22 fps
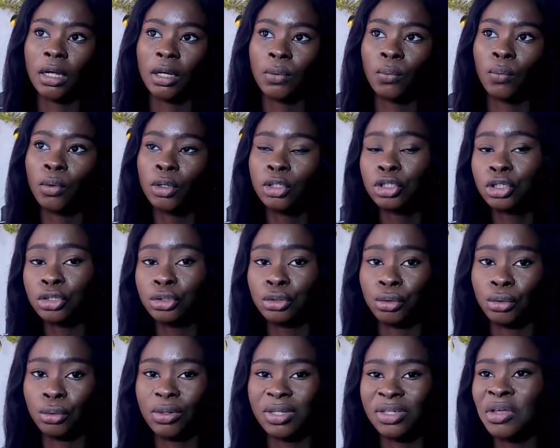what it's
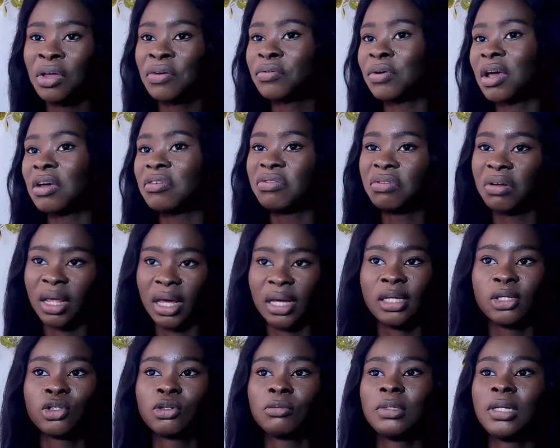not even I feel like,
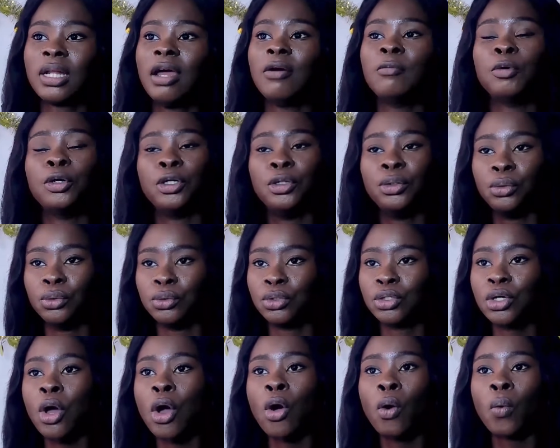it's something that everybody
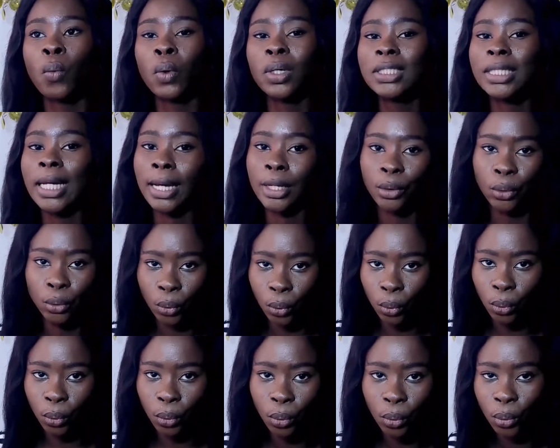knows. What I
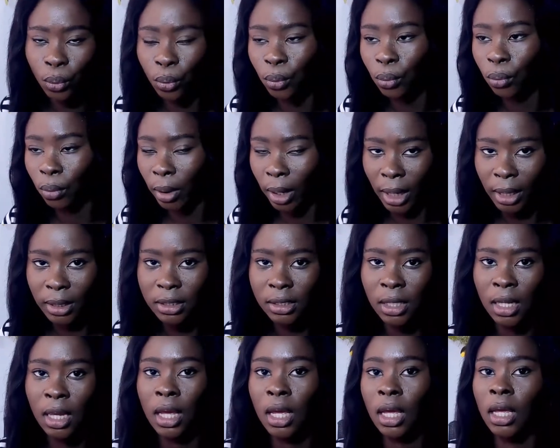know, right,
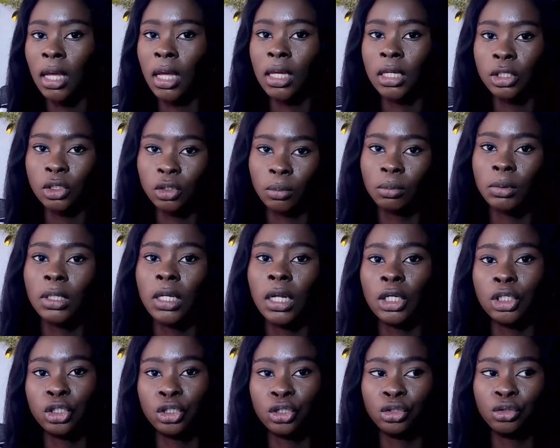is something
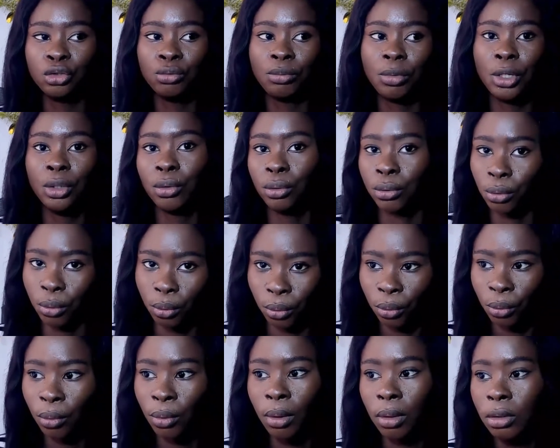that you may not know.
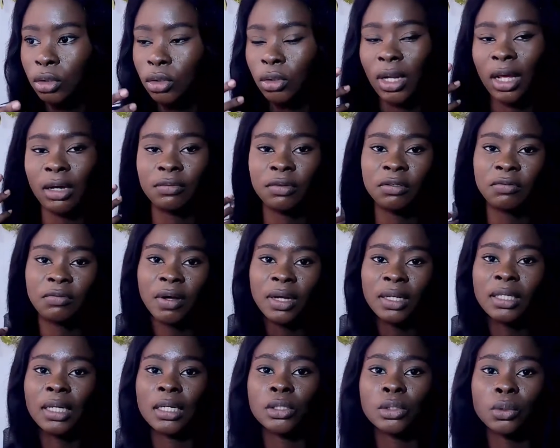So like for the
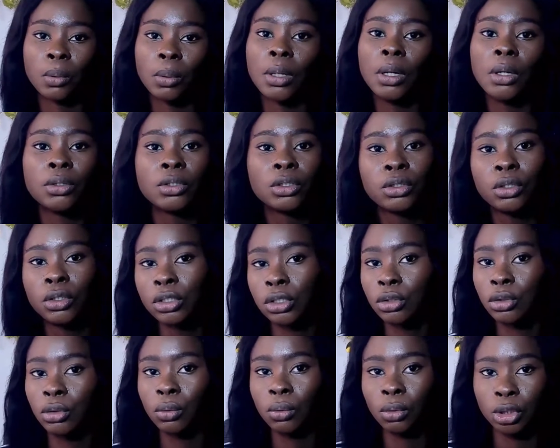fact that someone else
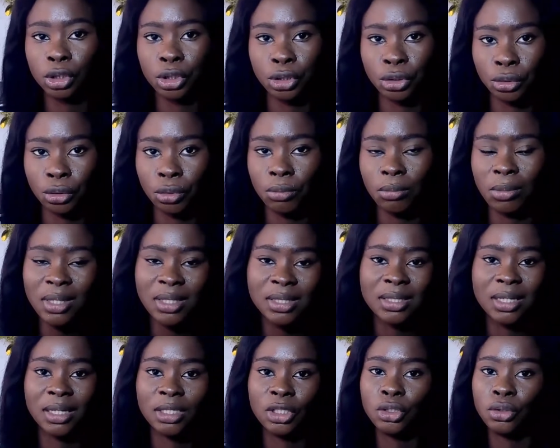doesn't know what you know means
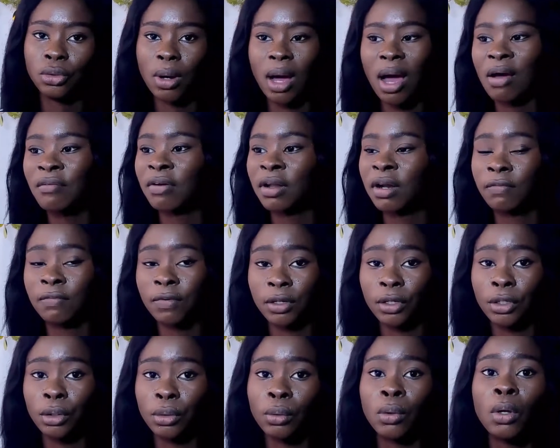that you have an
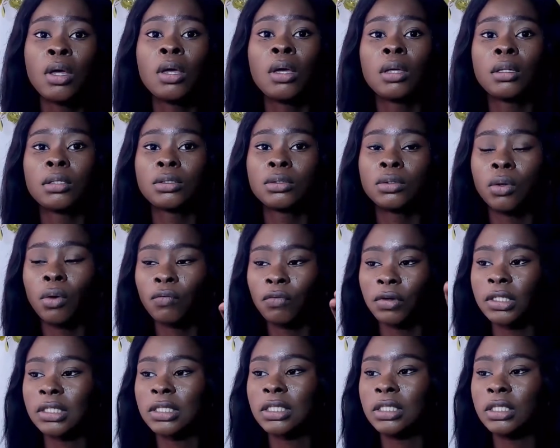avenue to
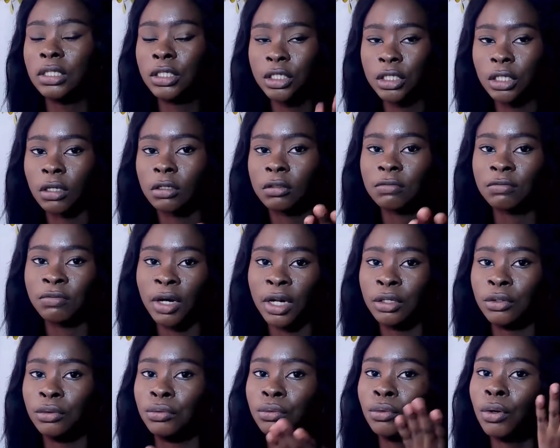obviously dish out
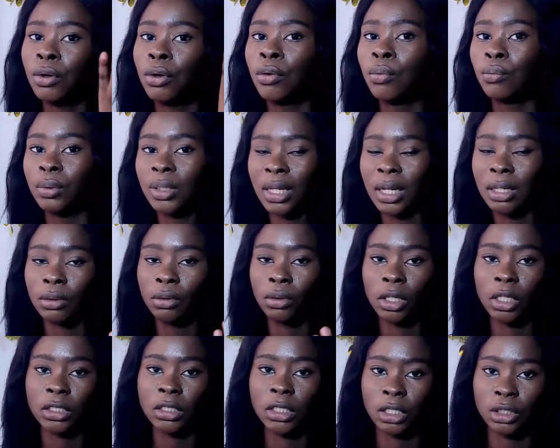value with that
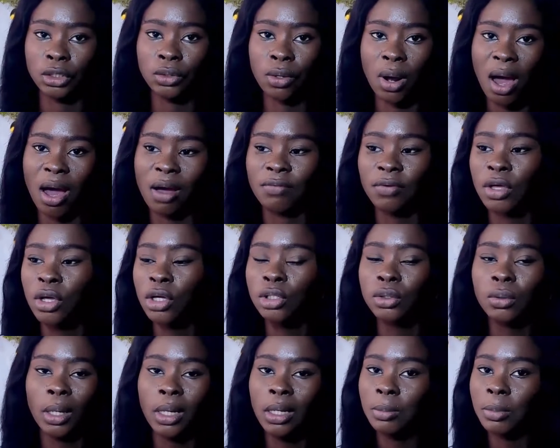knowledge that you have.
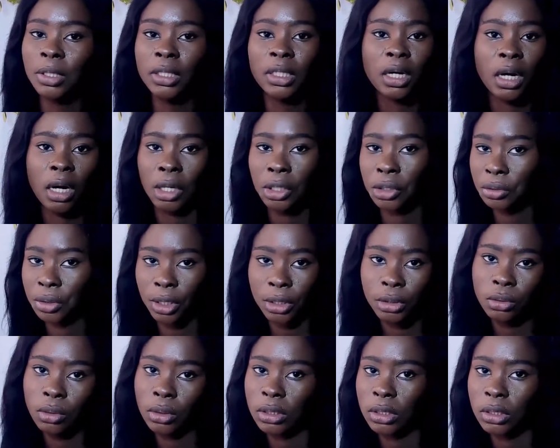So anybody can
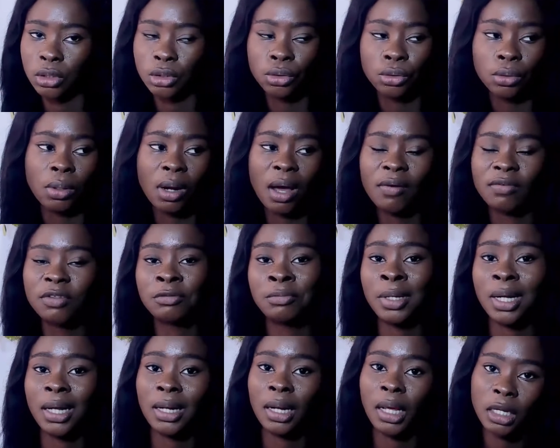create courses. You don't have
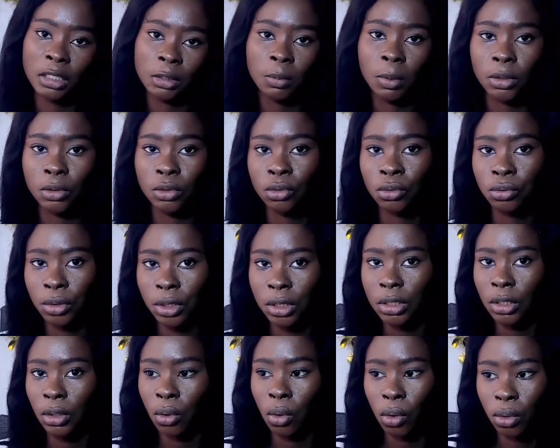to be an expert to
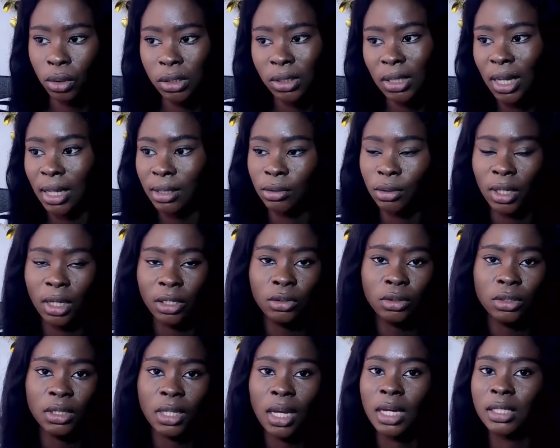create a course, and you
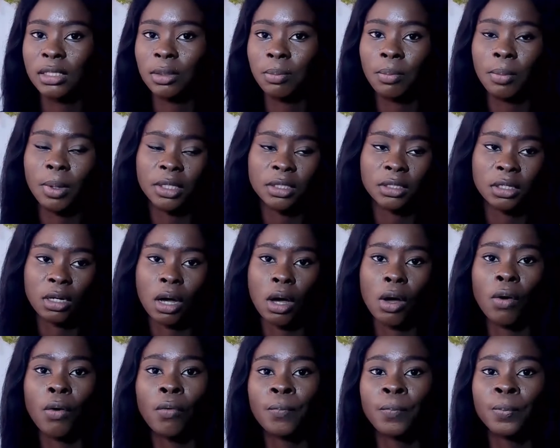can use it as a
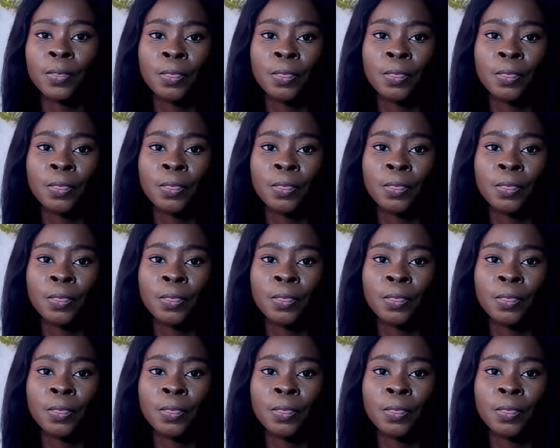personal